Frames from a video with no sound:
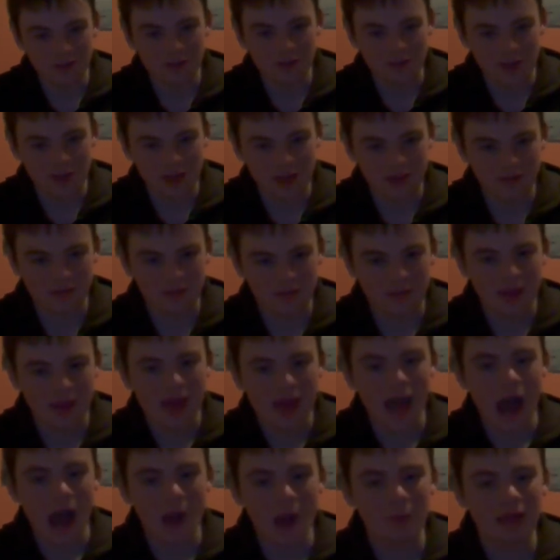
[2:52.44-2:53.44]
to this,
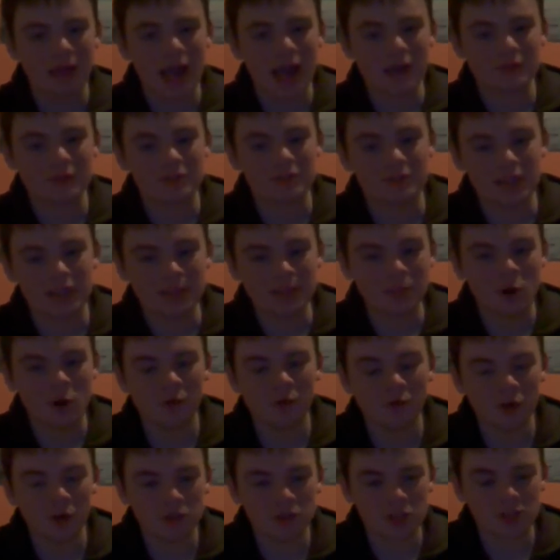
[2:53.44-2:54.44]
and we have
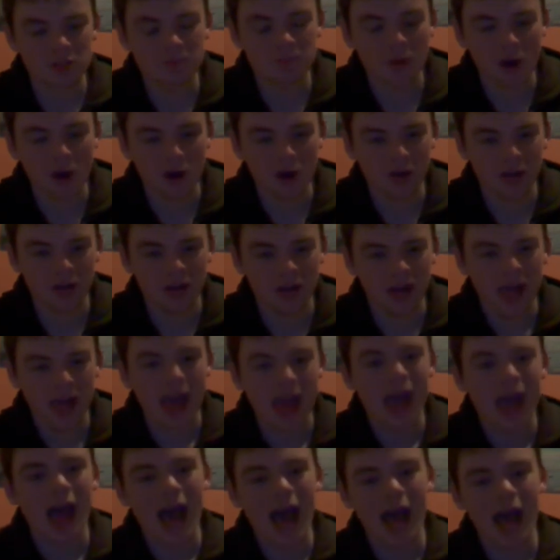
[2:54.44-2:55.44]
Steamboat versus Punk,
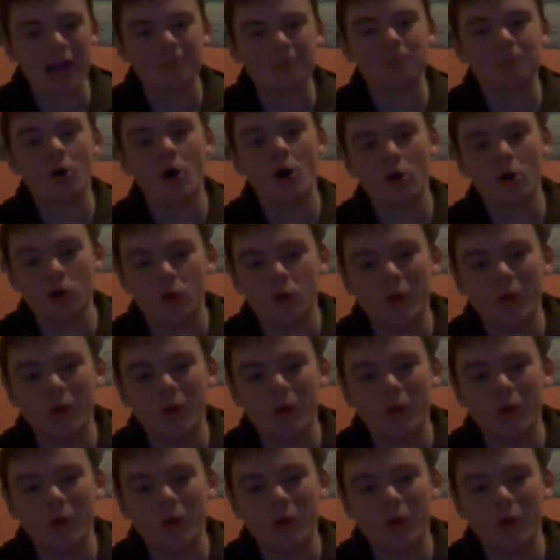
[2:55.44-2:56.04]
and Punk